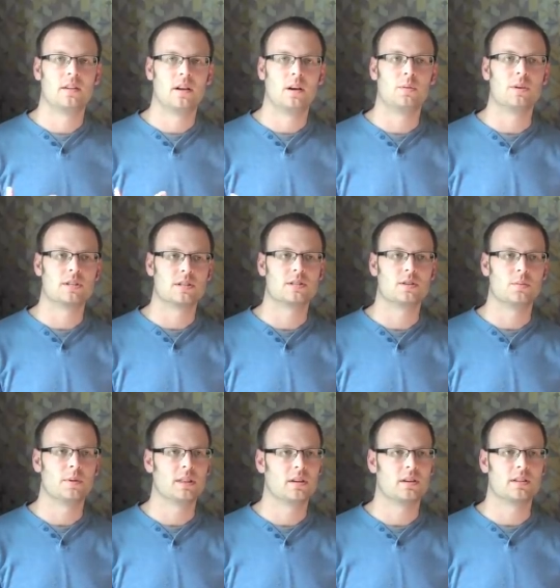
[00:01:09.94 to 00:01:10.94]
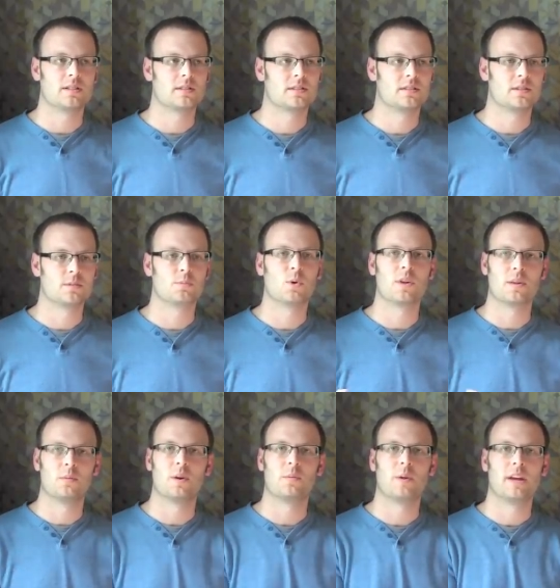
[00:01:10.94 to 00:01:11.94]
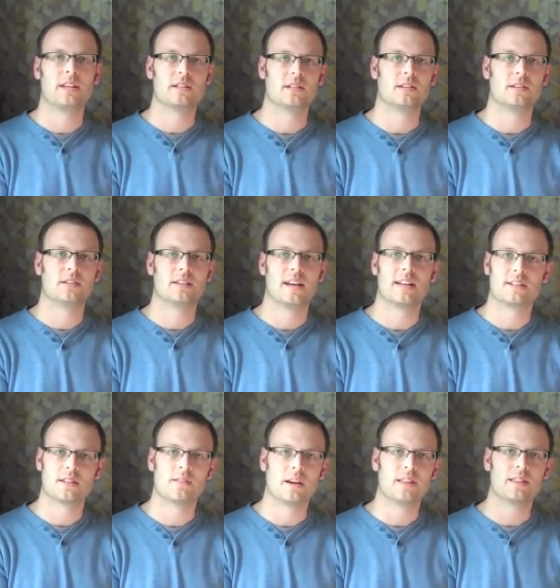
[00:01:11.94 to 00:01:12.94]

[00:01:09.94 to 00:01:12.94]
always assuming there is, there's more than one way to, to get to the right